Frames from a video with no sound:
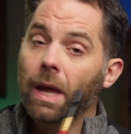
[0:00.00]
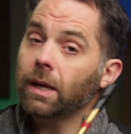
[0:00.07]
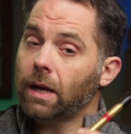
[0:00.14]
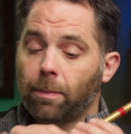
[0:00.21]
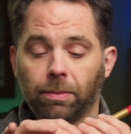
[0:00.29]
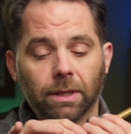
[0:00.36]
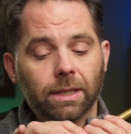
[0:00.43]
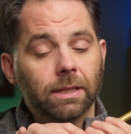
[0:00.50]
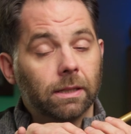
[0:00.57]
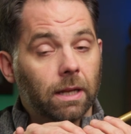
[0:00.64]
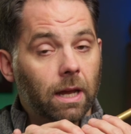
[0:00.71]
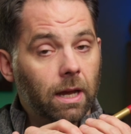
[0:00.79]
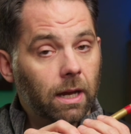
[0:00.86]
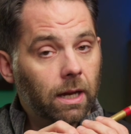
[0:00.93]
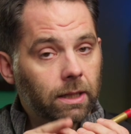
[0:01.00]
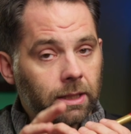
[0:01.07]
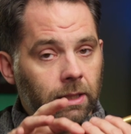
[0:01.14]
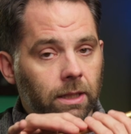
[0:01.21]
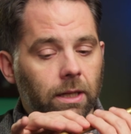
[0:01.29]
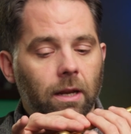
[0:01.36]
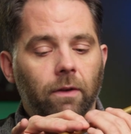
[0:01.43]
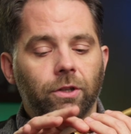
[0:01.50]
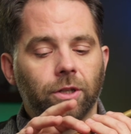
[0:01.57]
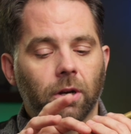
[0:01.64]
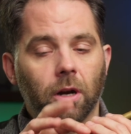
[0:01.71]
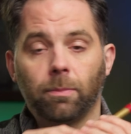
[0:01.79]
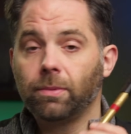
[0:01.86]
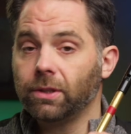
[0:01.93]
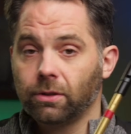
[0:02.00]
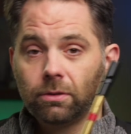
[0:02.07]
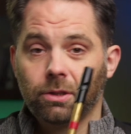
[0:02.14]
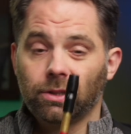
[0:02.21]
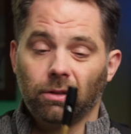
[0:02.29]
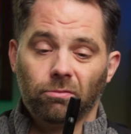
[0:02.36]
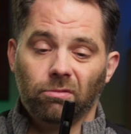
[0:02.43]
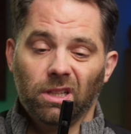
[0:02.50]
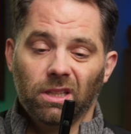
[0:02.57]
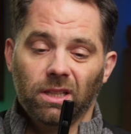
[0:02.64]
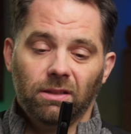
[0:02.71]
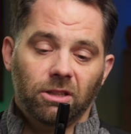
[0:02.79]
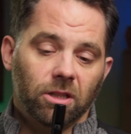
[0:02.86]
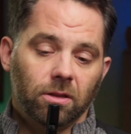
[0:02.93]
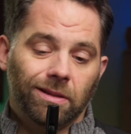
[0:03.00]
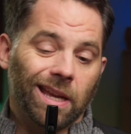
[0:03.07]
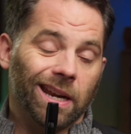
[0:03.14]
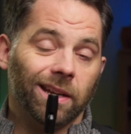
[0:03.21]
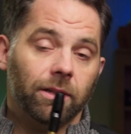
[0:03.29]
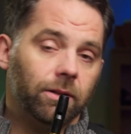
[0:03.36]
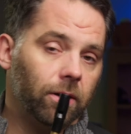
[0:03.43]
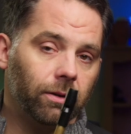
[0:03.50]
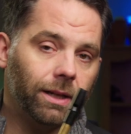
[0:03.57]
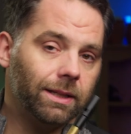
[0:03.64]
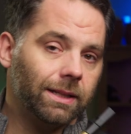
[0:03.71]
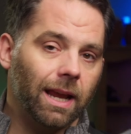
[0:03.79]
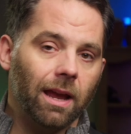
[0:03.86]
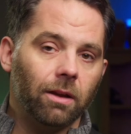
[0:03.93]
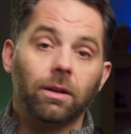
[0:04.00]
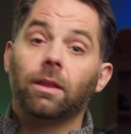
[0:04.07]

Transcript: couple of slides into the F sharp is just a really good kind of dirty sound. I